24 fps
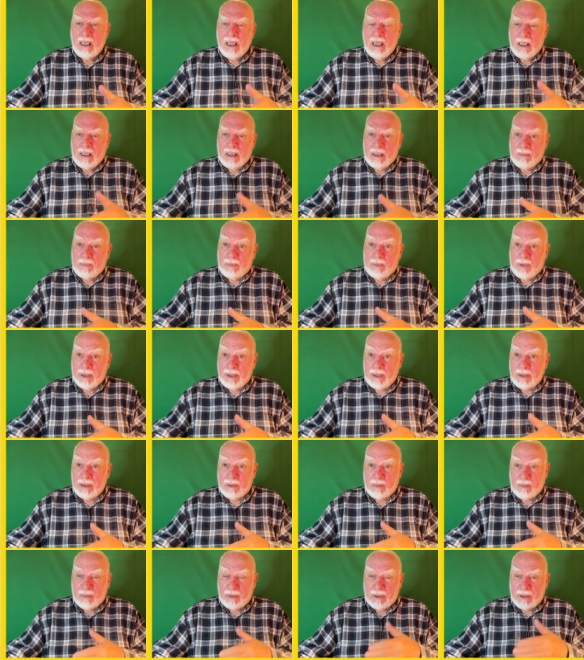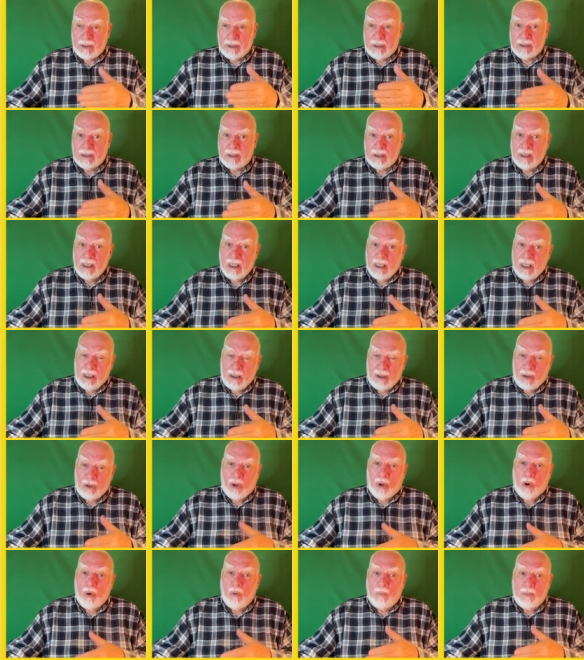in a place with its
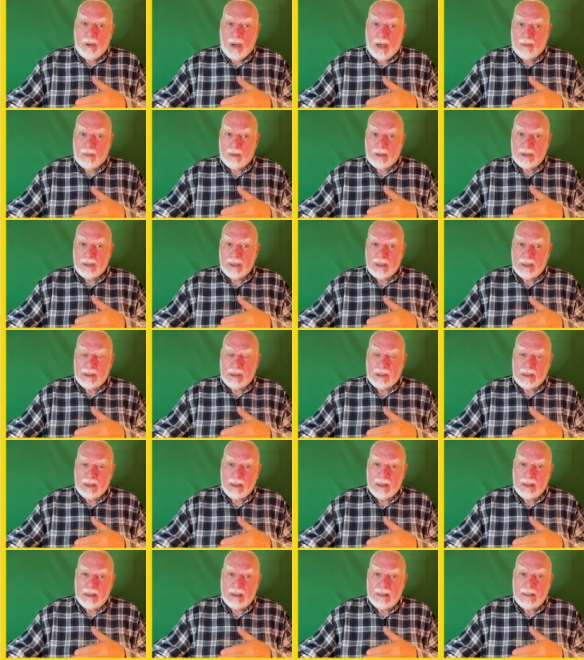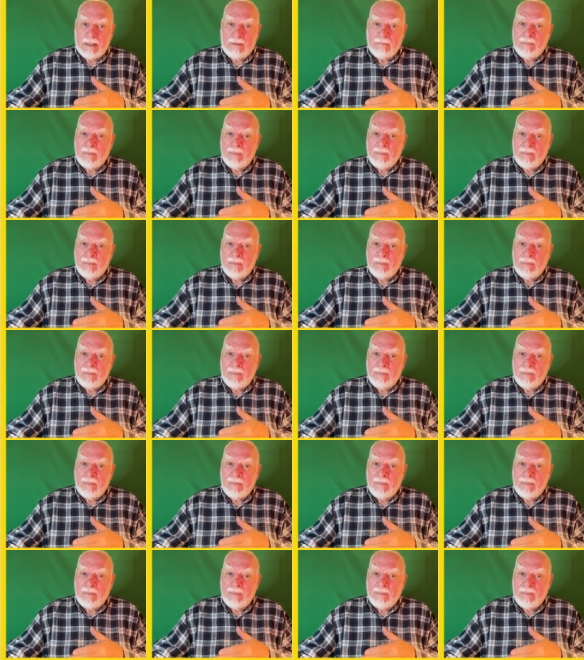low power distance,